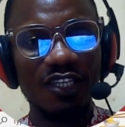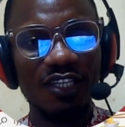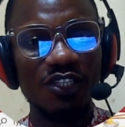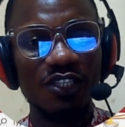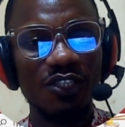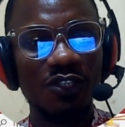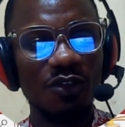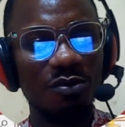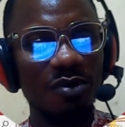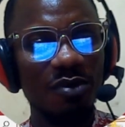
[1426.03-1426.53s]

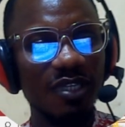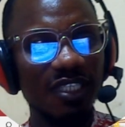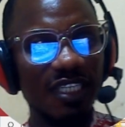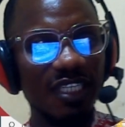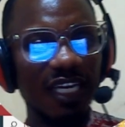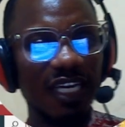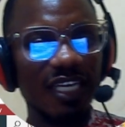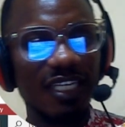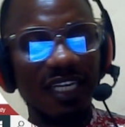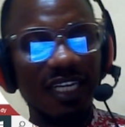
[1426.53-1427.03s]
So
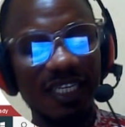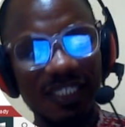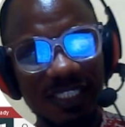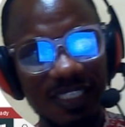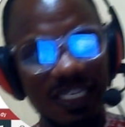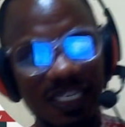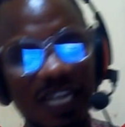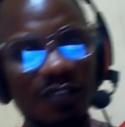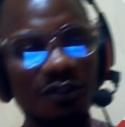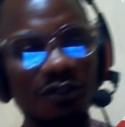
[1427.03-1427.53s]
basically that is it.
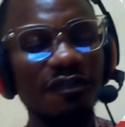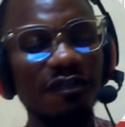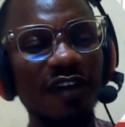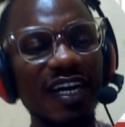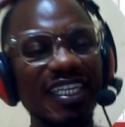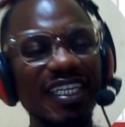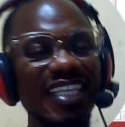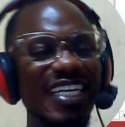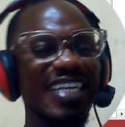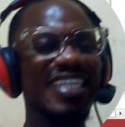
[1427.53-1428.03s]
Now to
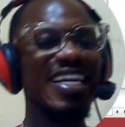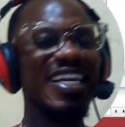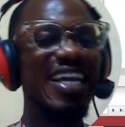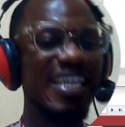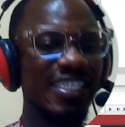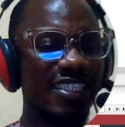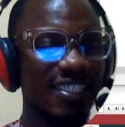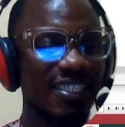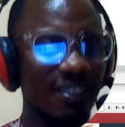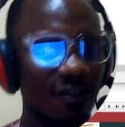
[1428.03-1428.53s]
find the
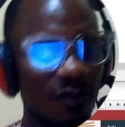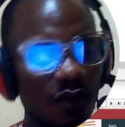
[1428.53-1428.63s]
net,